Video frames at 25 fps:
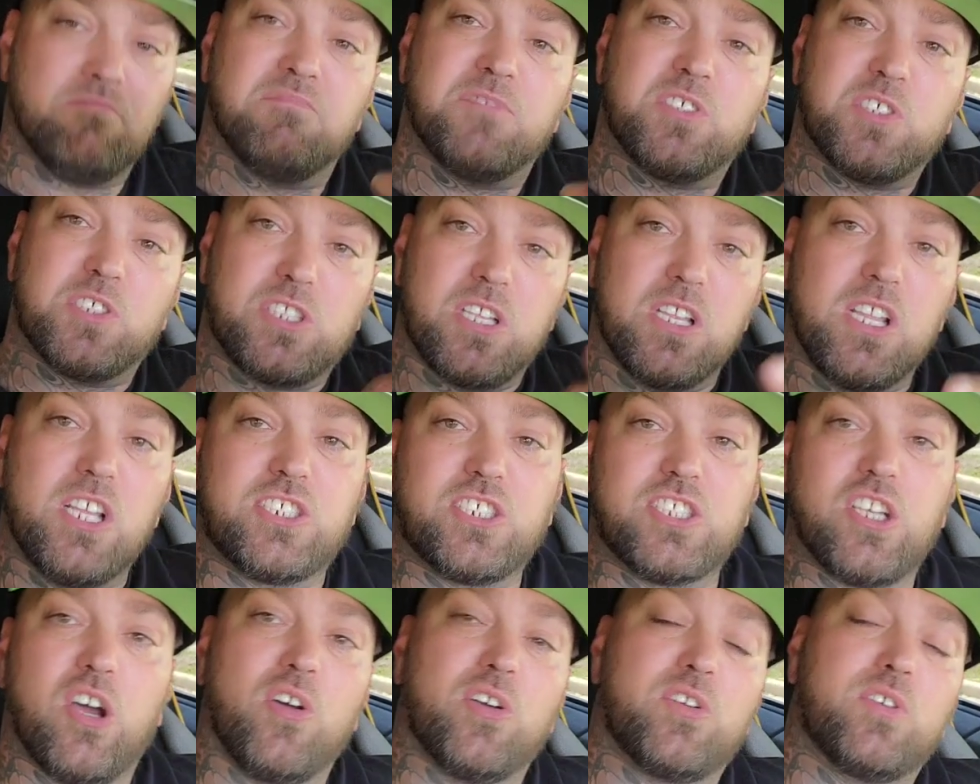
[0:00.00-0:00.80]
Just to
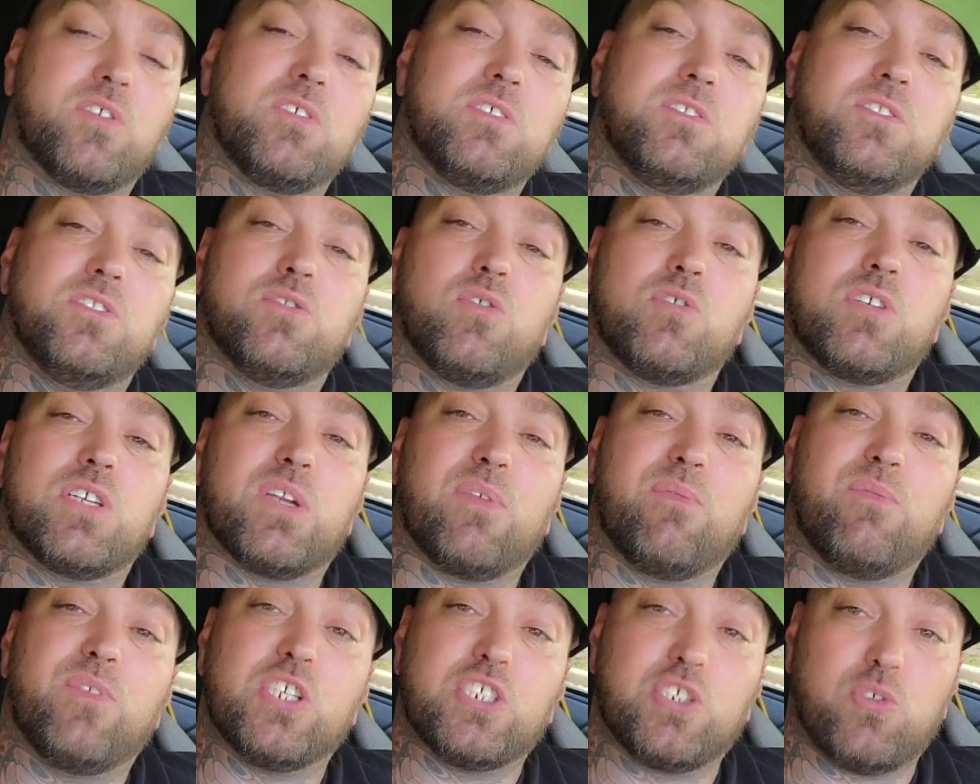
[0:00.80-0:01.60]
let y'all, you know, get
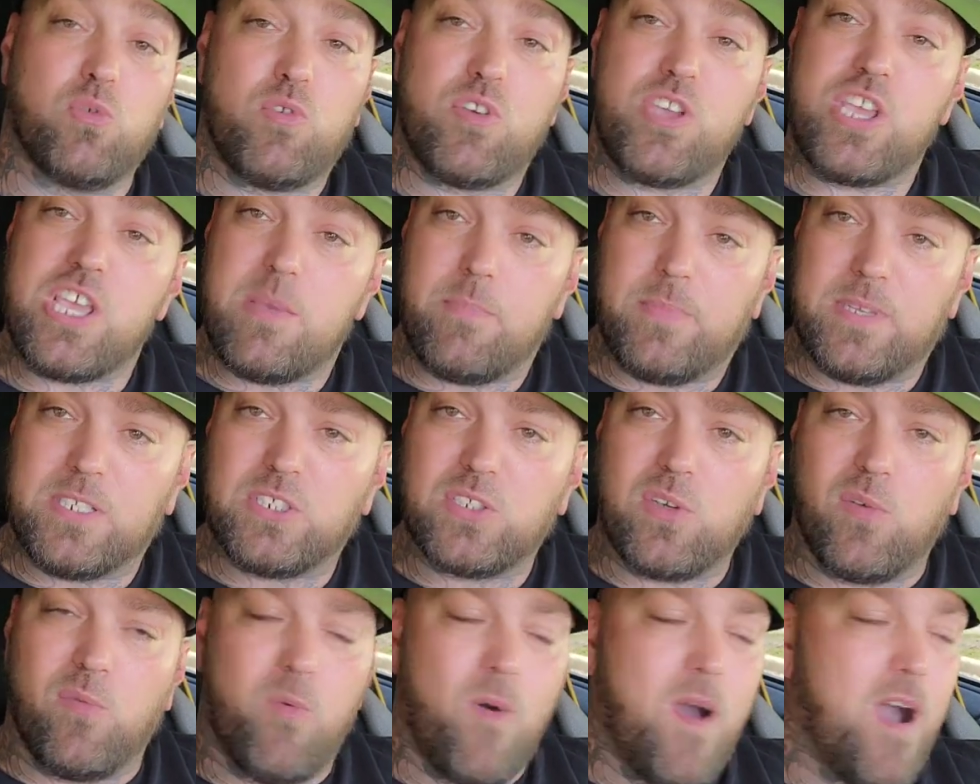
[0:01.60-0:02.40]
a visual
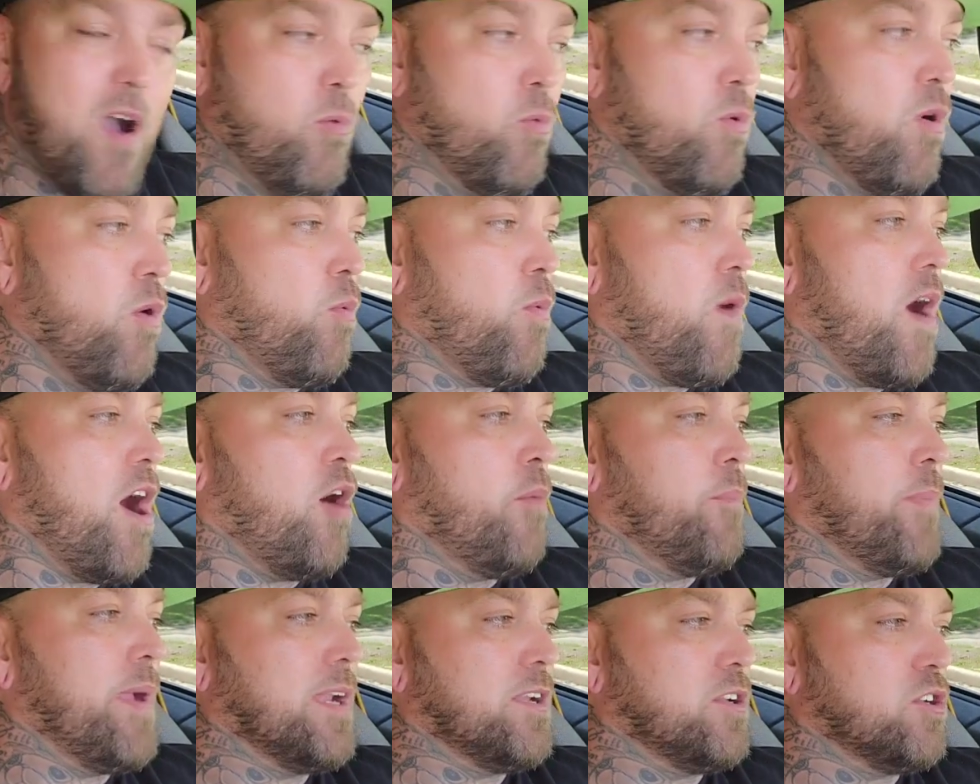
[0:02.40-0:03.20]
image of what
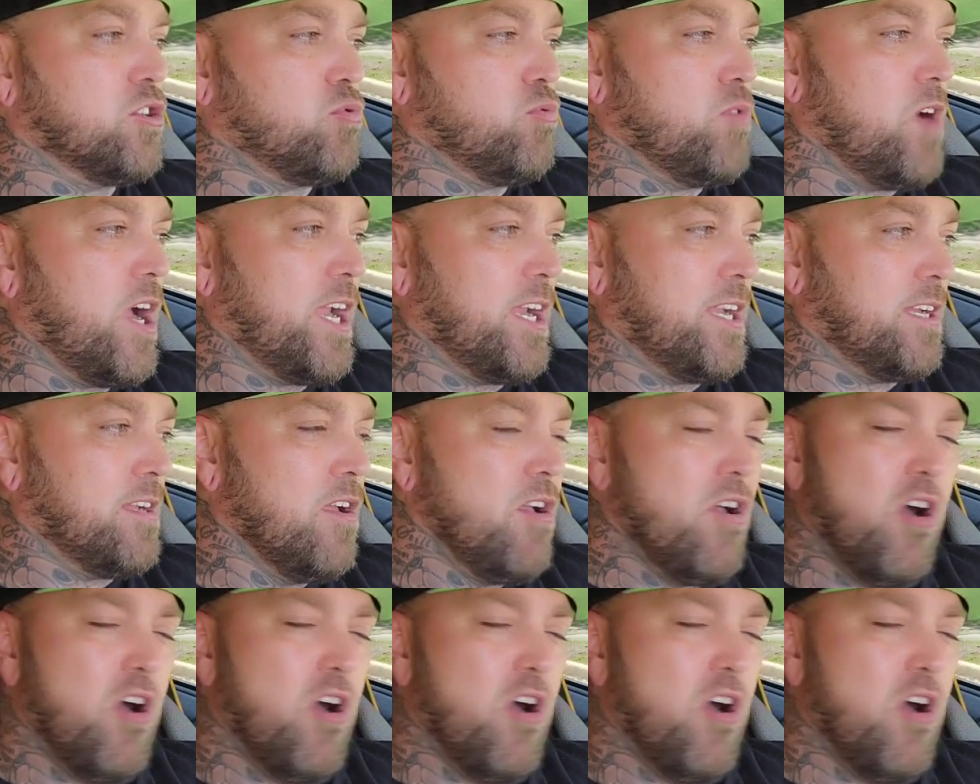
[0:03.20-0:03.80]
Wildman looked like.